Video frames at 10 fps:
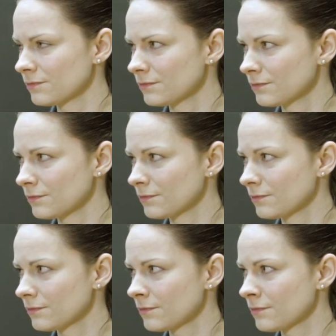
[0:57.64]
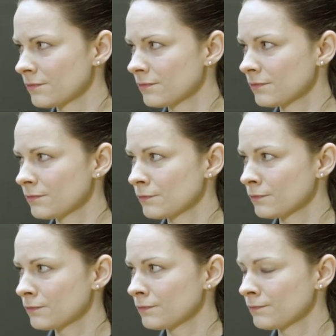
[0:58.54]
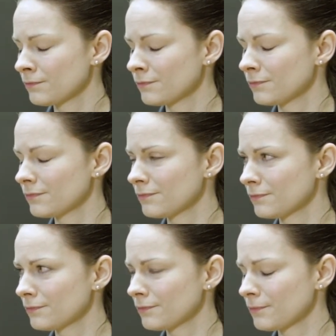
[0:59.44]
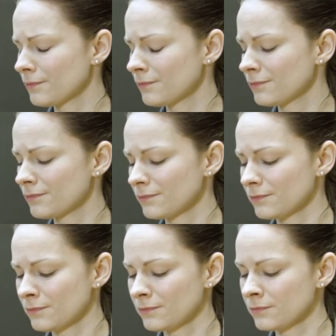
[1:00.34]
[no speech]